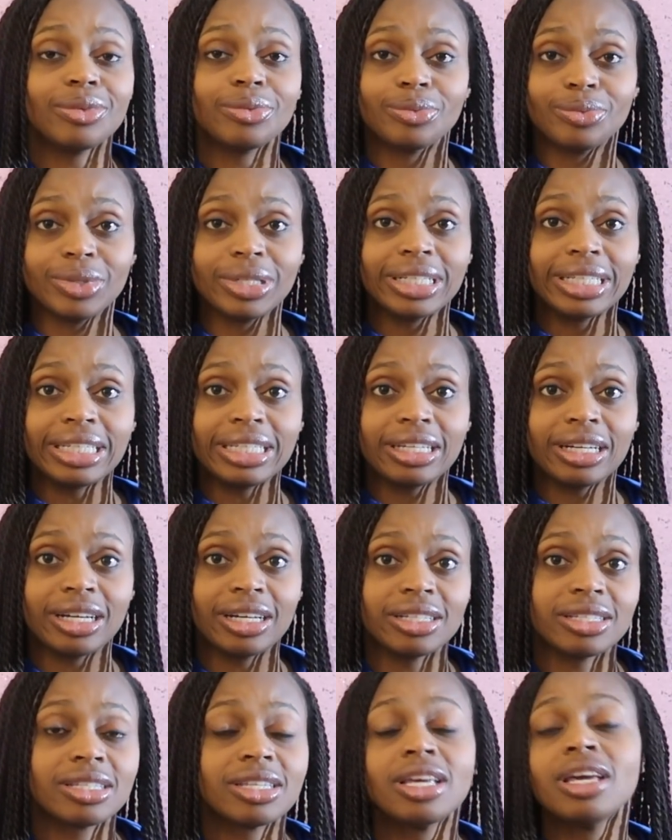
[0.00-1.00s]
It really
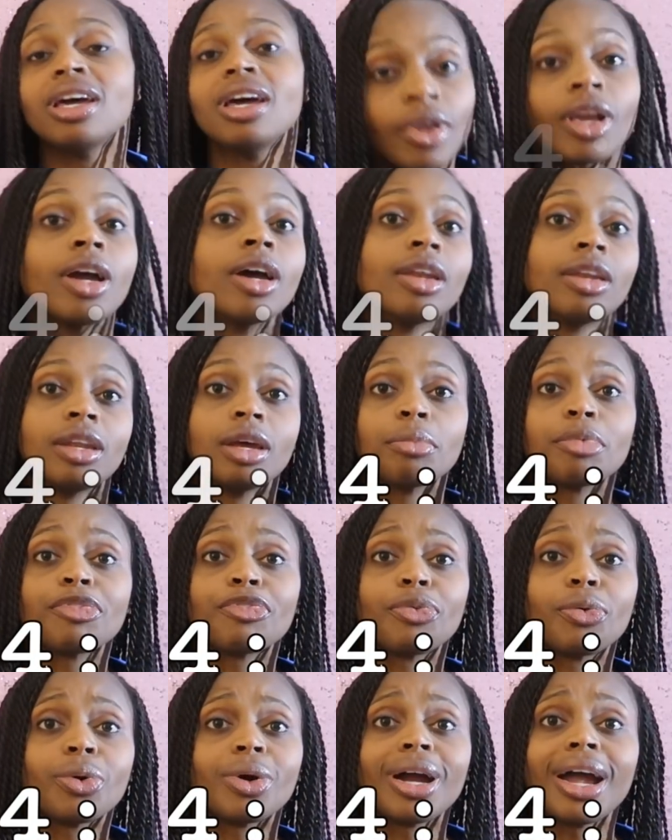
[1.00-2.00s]
does. Number
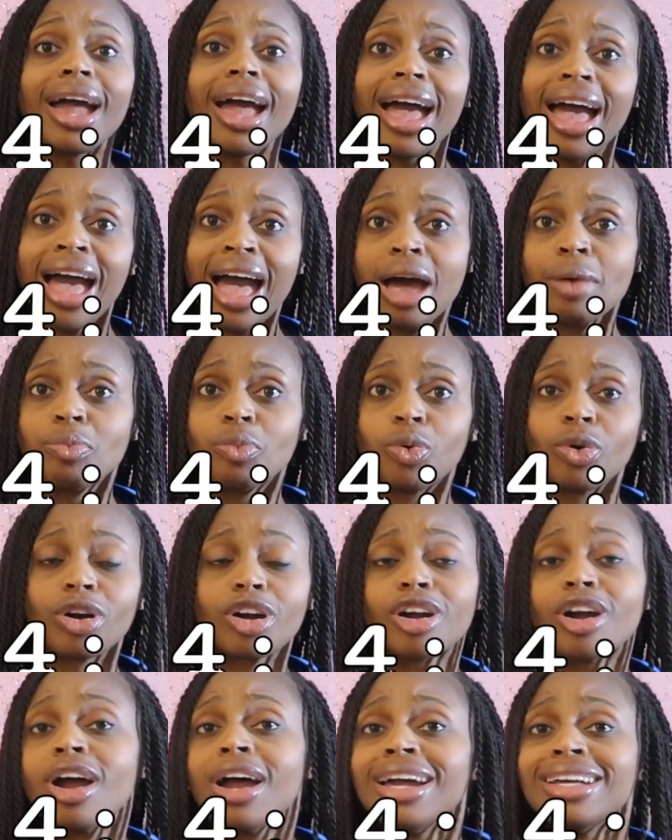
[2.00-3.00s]
4, ab
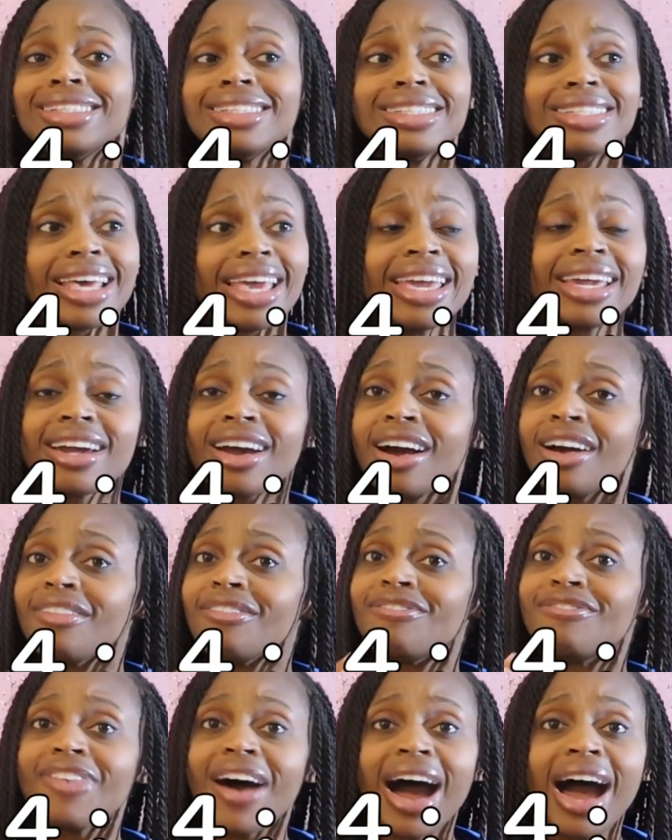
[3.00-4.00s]
work. Take
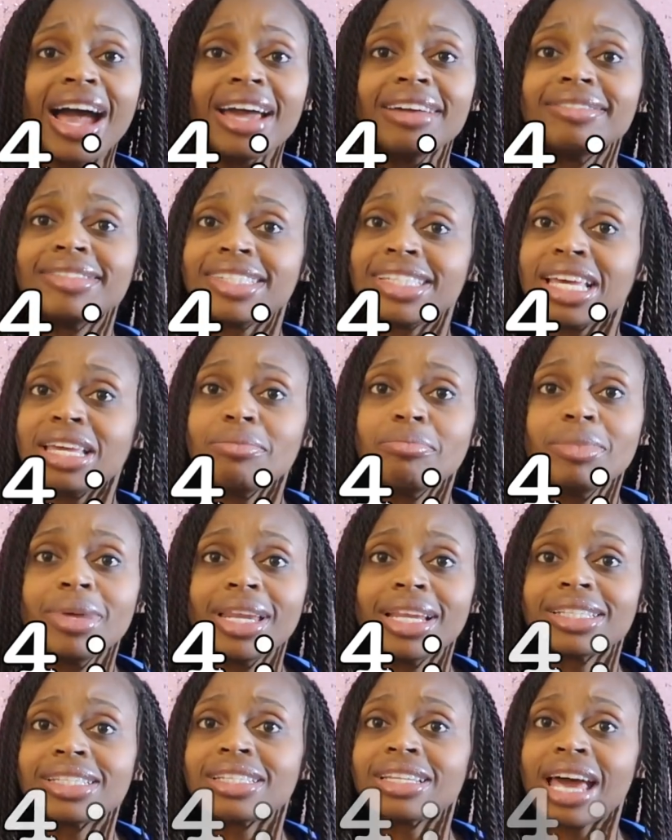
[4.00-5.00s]
5-10
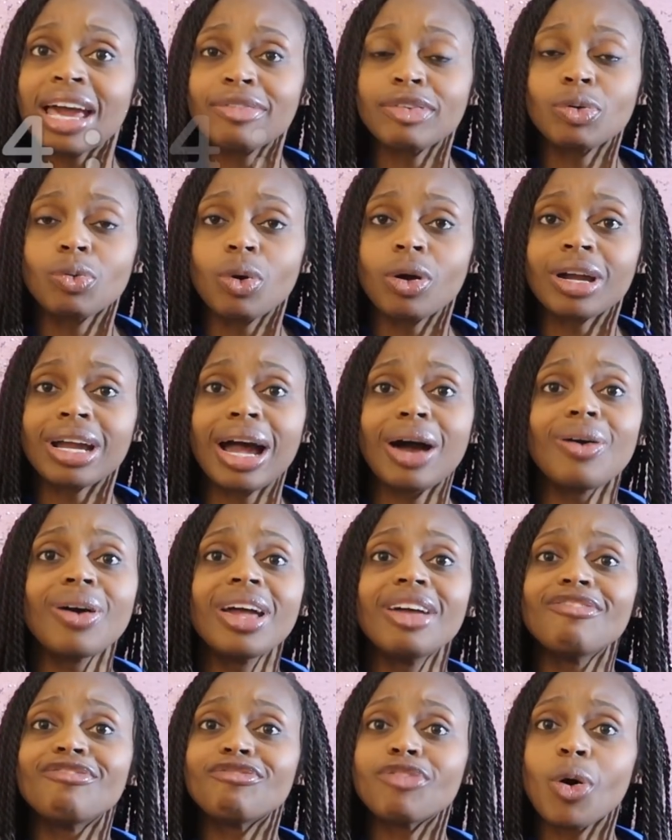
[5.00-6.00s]
minutes in every
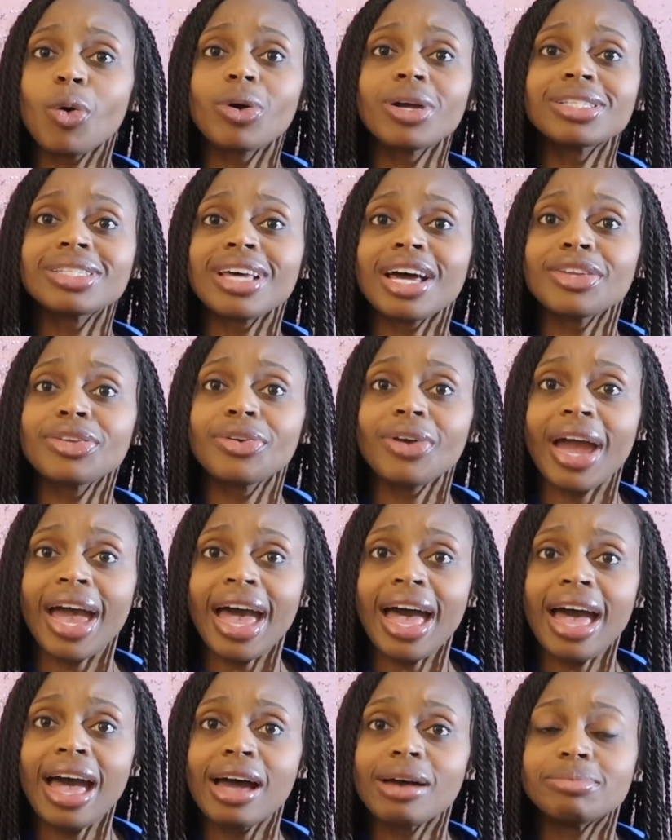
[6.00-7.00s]
workout and focus on your
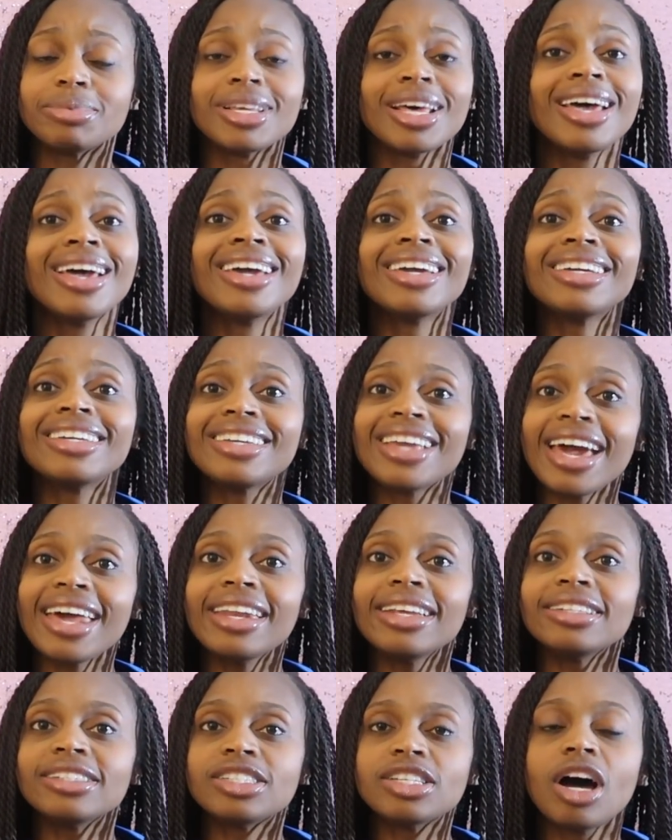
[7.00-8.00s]
abs. Get
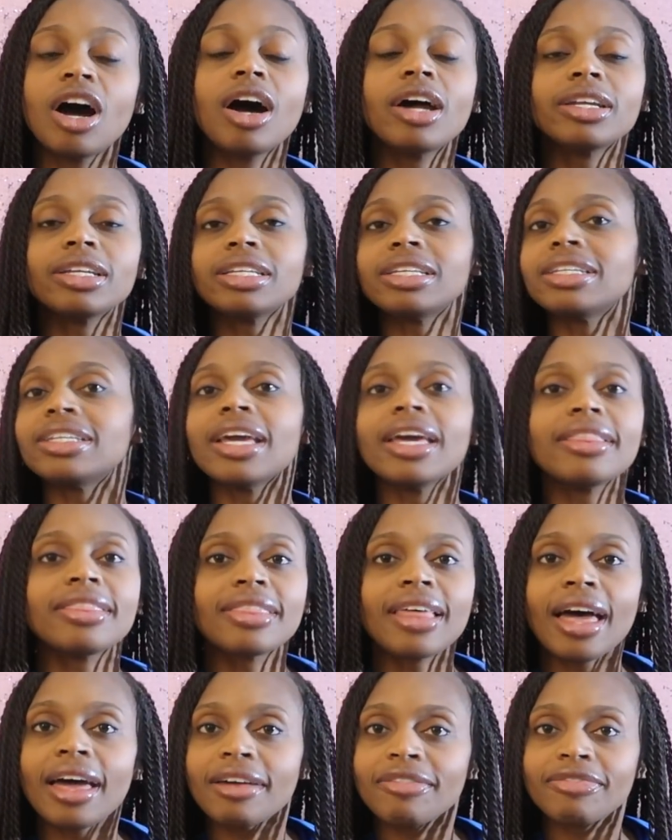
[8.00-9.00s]
it done. Get
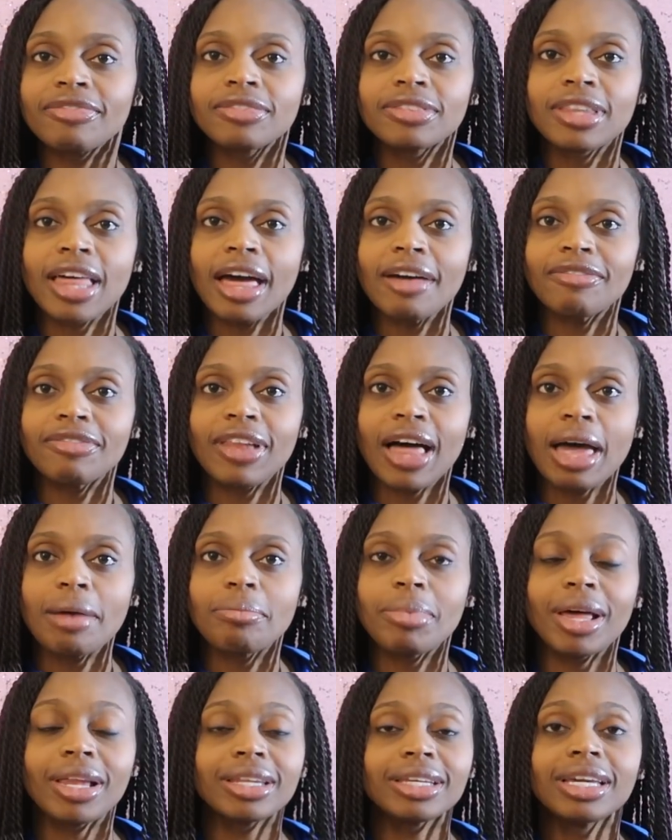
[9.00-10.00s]
that
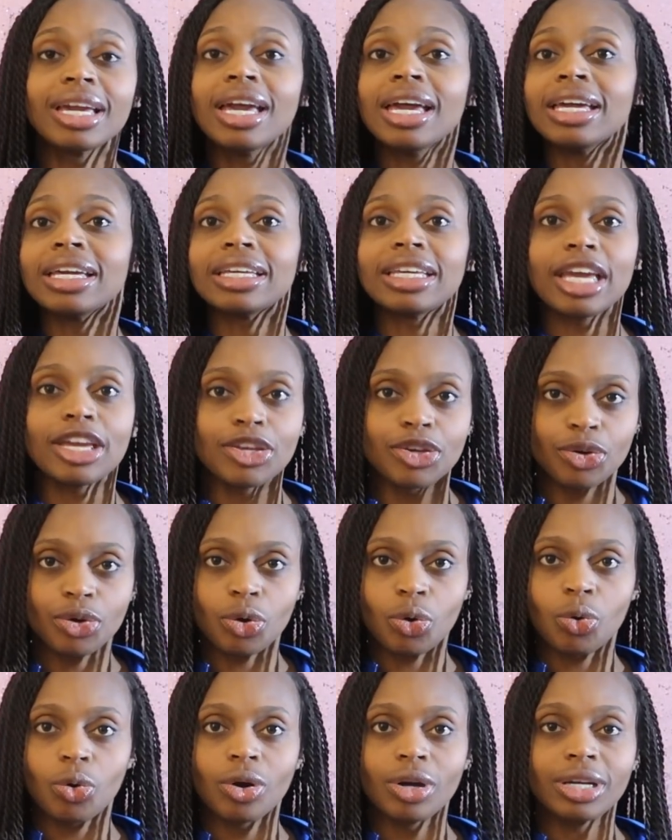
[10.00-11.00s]
flat belly. Get your
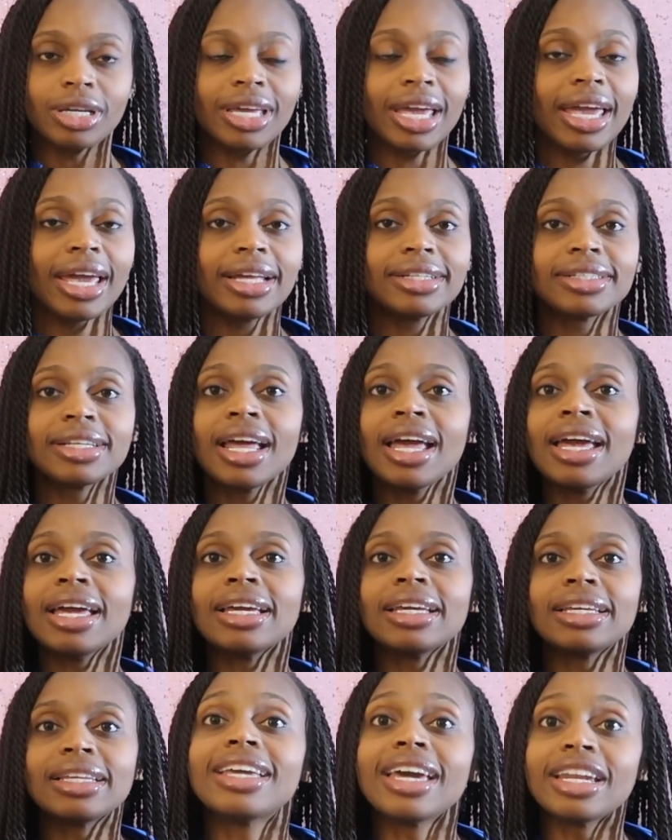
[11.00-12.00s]
core
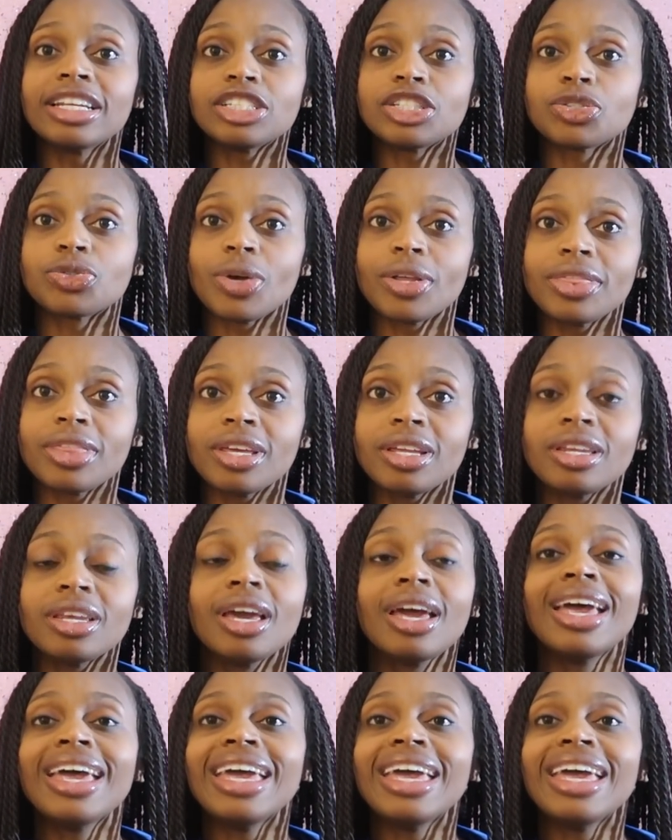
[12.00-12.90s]
engaged. Get it strengthened.